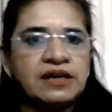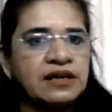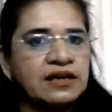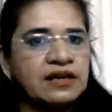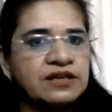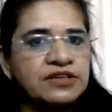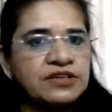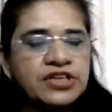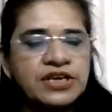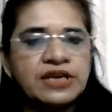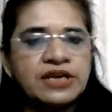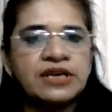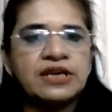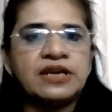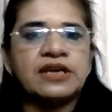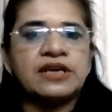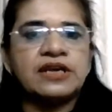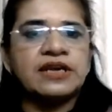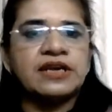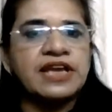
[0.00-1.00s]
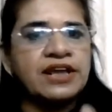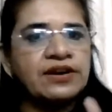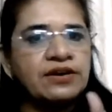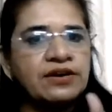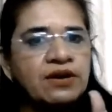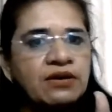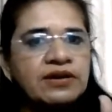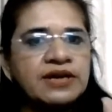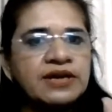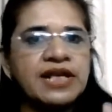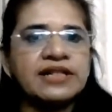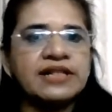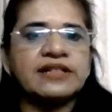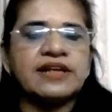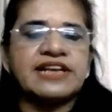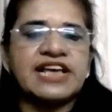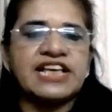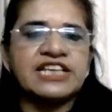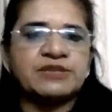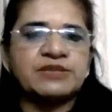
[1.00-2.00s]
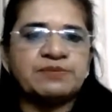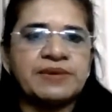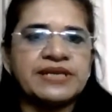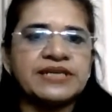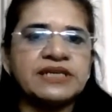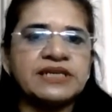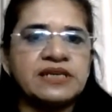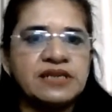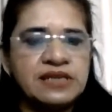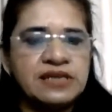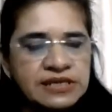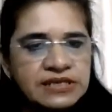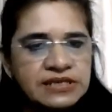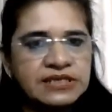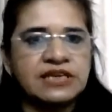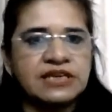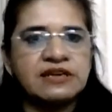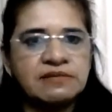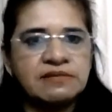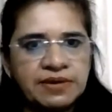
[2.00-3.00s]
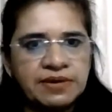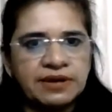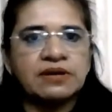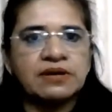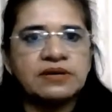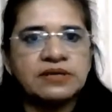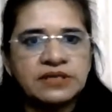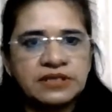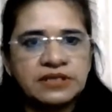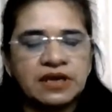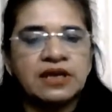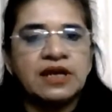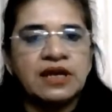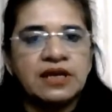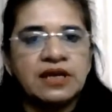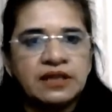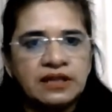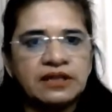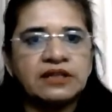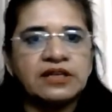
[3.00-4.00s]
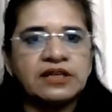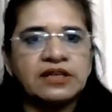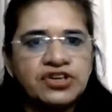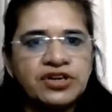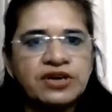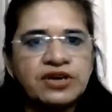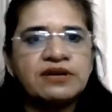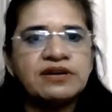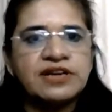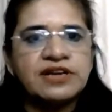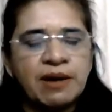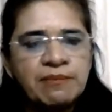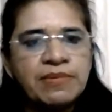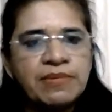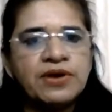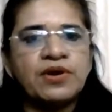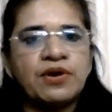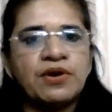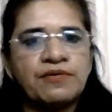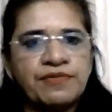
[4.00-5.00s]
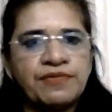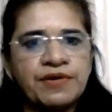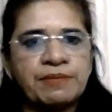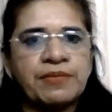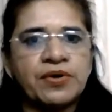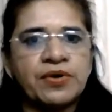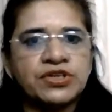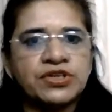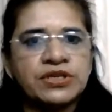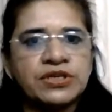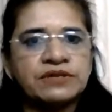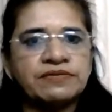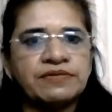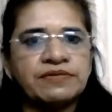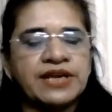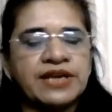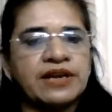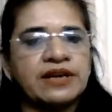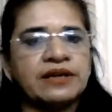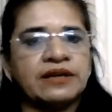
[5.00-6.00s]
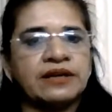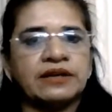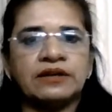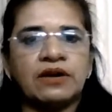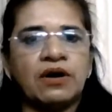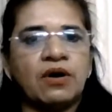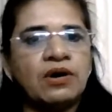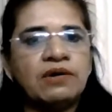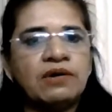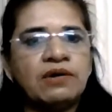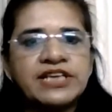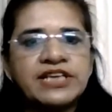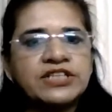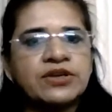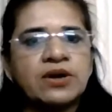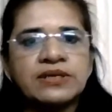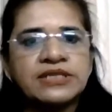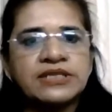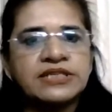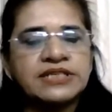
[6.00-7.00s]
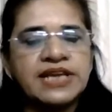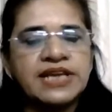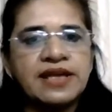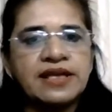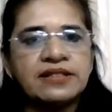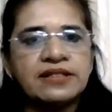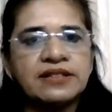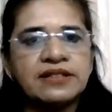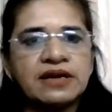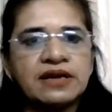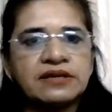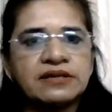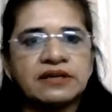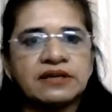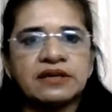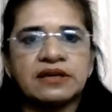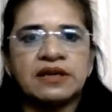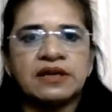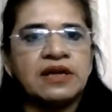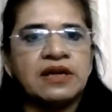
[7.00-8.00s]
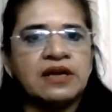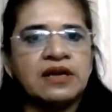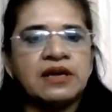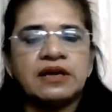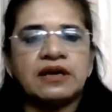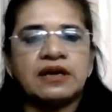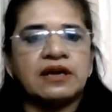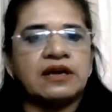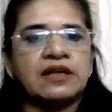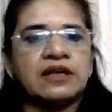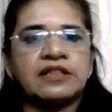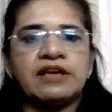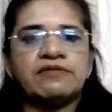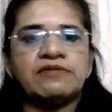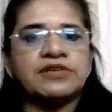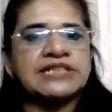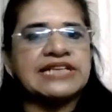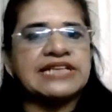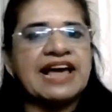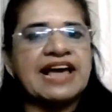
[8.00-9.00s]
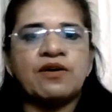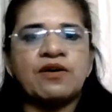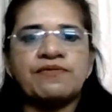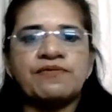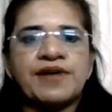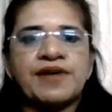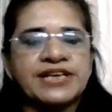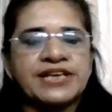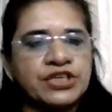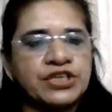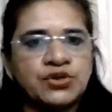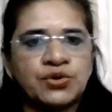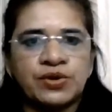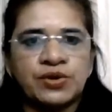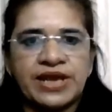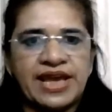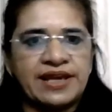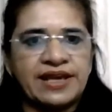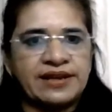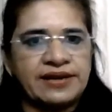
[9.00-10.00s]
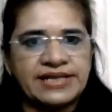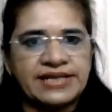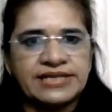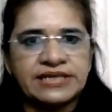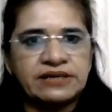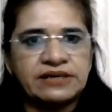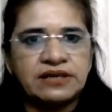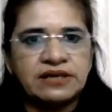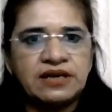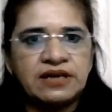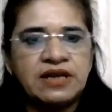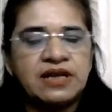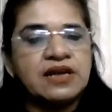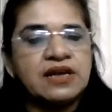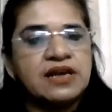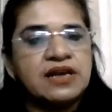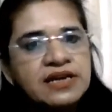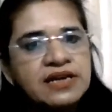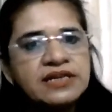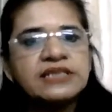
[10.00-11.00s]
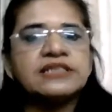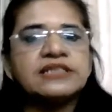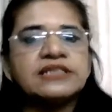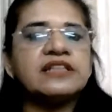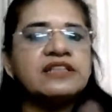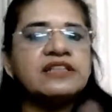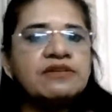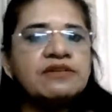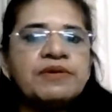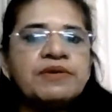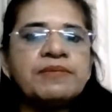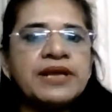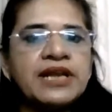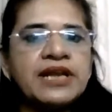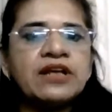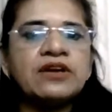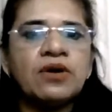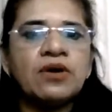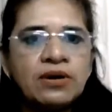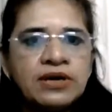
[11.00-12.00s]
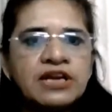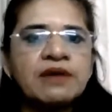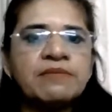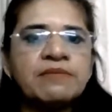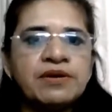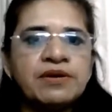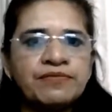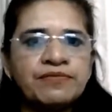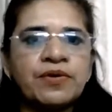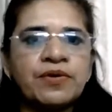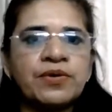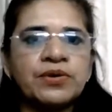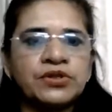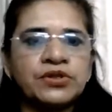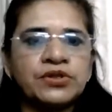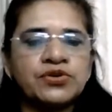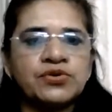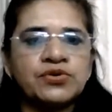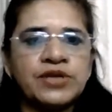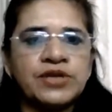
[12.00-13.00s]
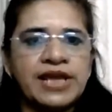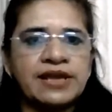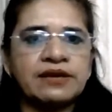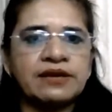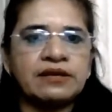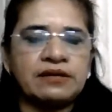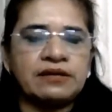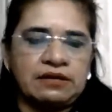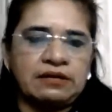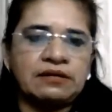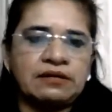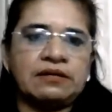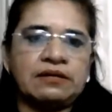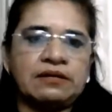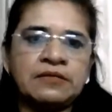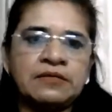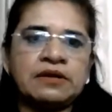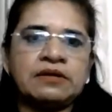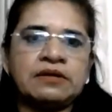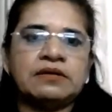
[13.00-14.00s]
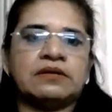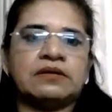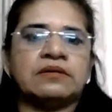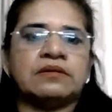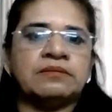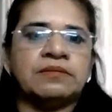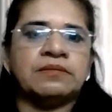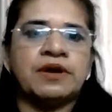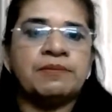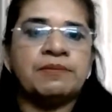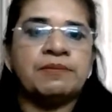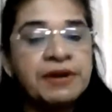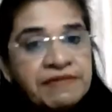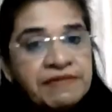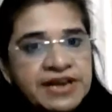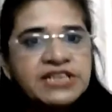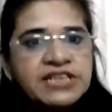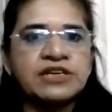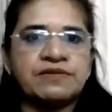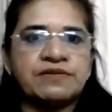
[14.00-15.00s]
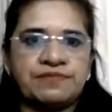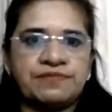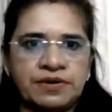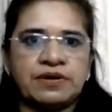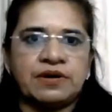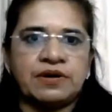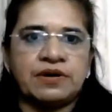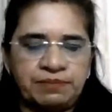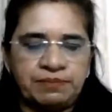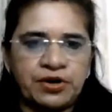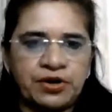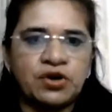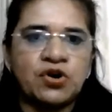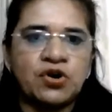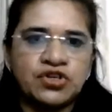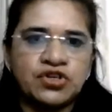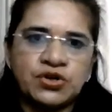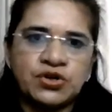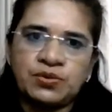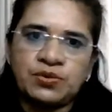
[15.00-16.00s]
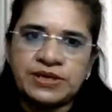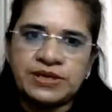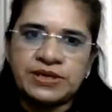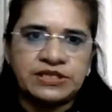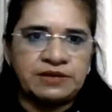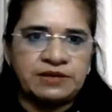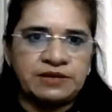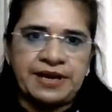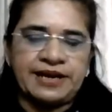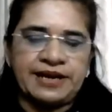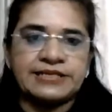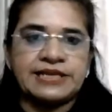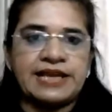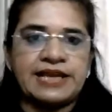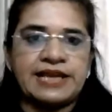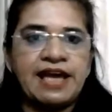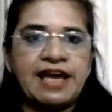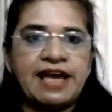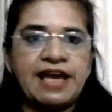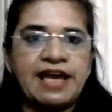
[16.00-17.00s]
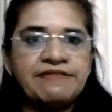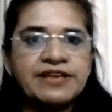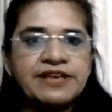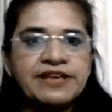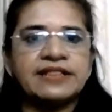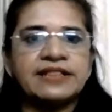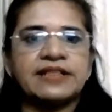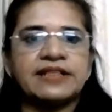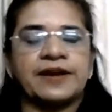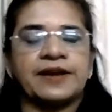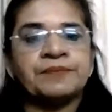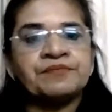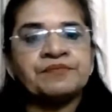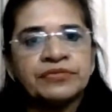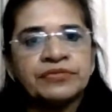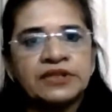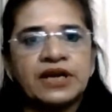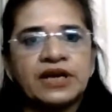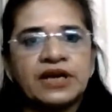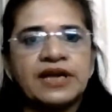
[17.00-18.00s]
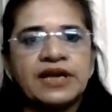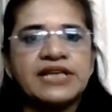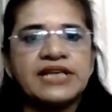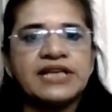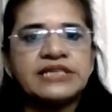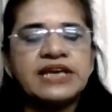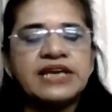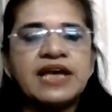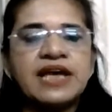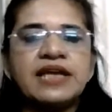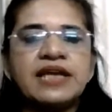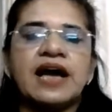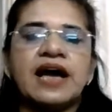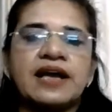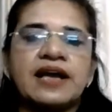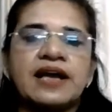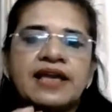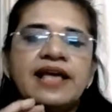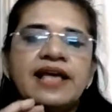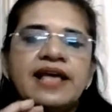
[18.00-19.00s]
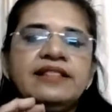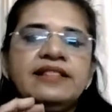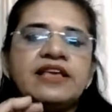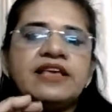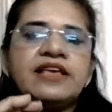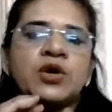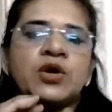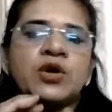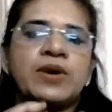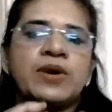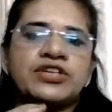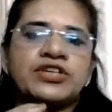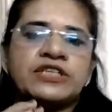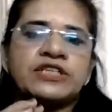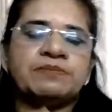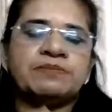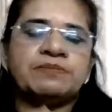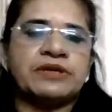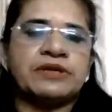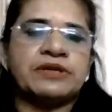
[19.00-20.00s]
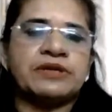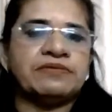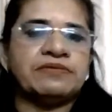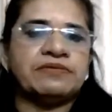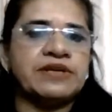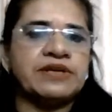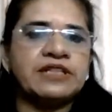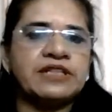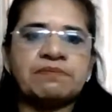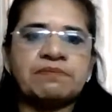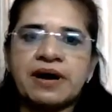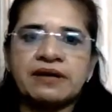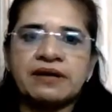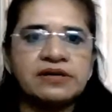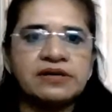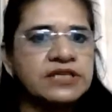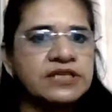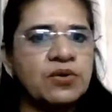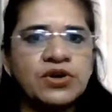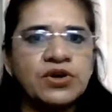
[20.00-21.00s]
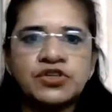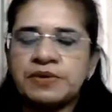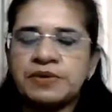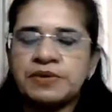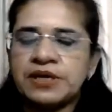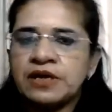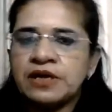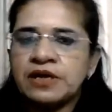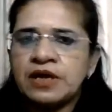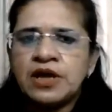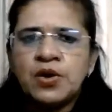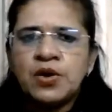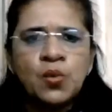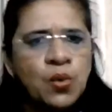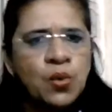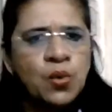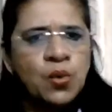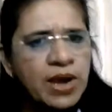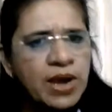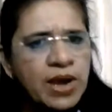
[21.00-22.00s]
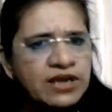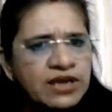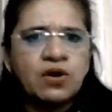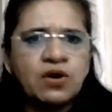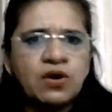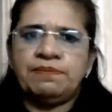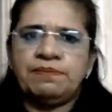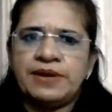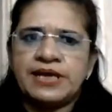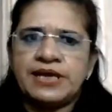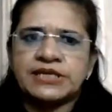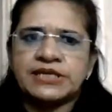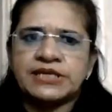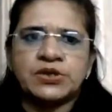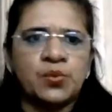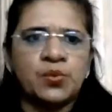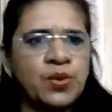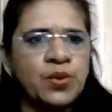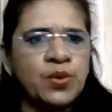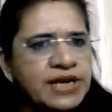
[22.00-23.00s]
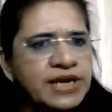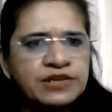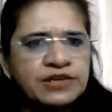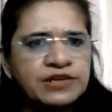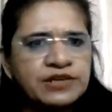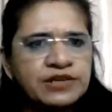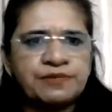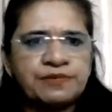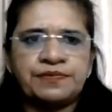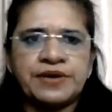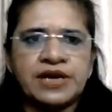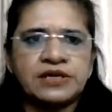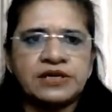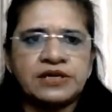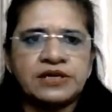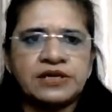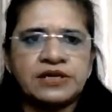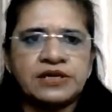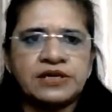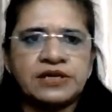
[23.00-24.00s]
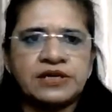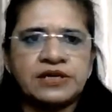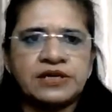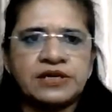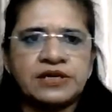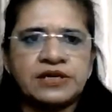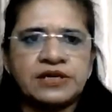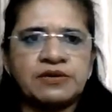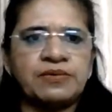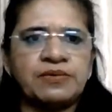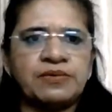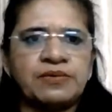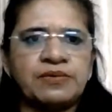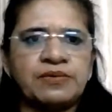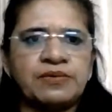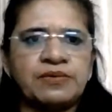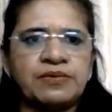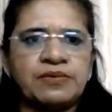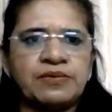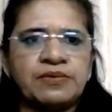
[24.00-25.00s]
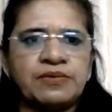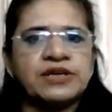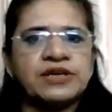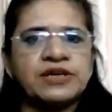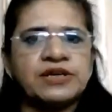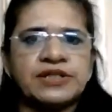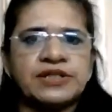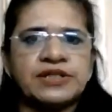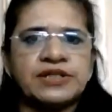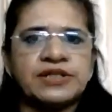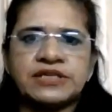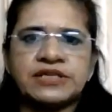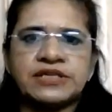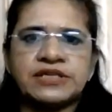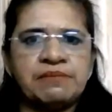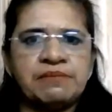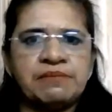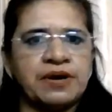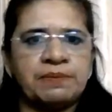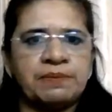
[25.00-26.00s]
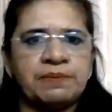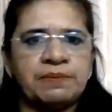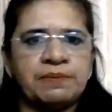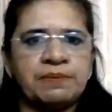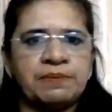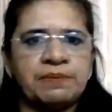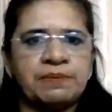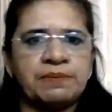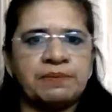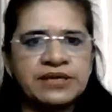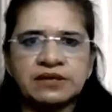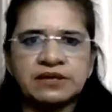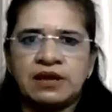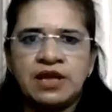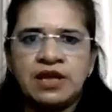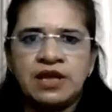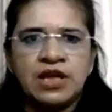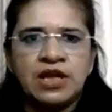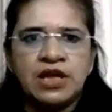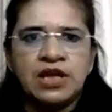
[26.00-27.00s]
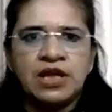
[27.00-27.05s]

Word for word: uh, she cannot take that aspect easy, because uh, the sheer number of abortions, we can always not say that uh, uh, there was lack of access to care, et cetera. It is that the women are not coming forth to take uh, um, preventive uh, precaution towards the pregnancy. Having said that, the S T I, again, the equations between the partners are going to be very complex, very different. We can't treat it with the same uh, brush, but